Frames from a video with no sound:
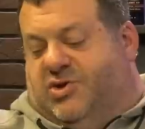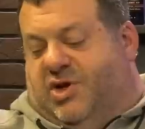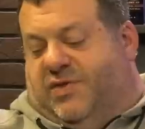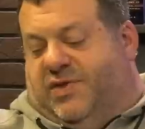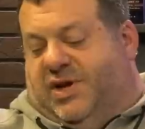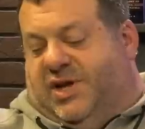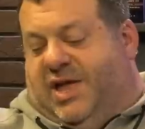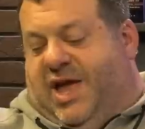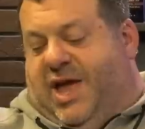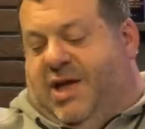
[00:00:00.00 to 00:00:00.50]
is on
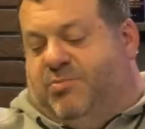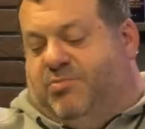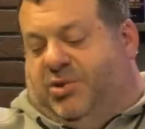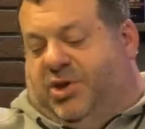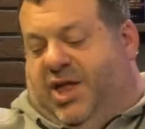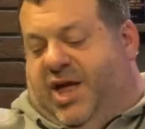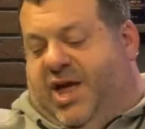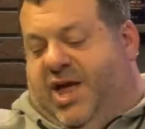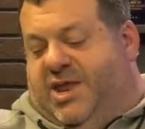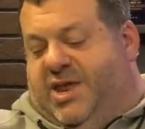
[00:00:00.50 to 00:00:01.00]
the game
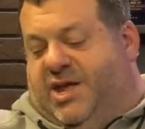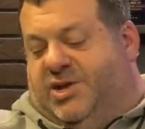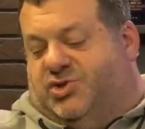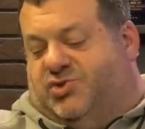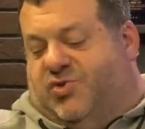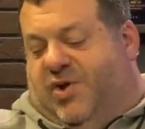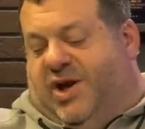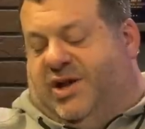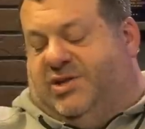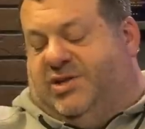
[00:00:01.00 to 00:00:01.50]
plan and
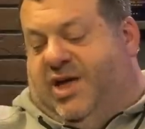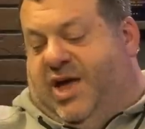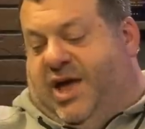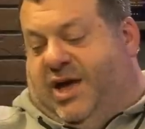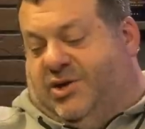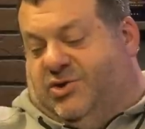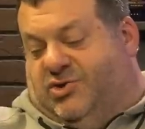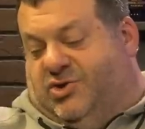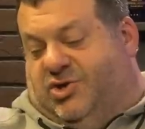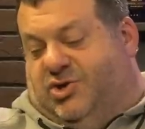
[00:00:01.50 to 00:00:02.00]
trying to
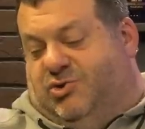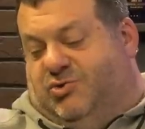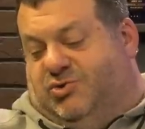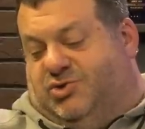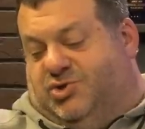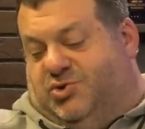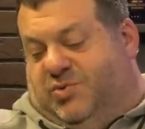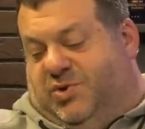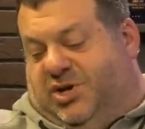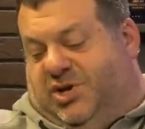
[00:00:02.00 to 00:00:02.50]

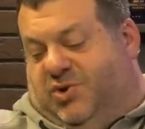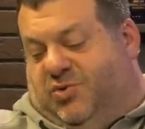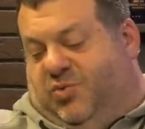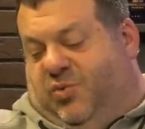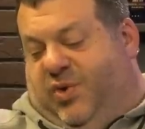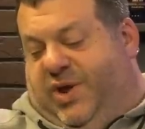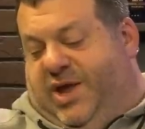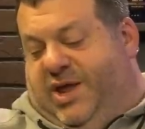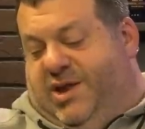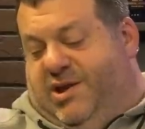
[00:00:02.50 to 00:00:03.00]
execute so we can
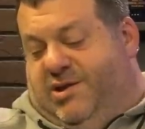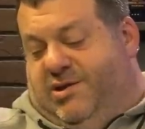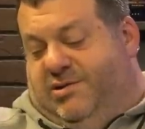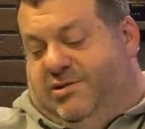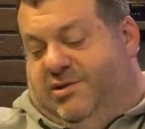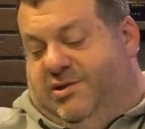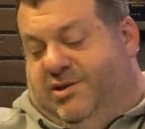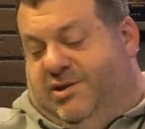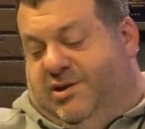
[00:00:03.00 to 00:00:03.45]
win.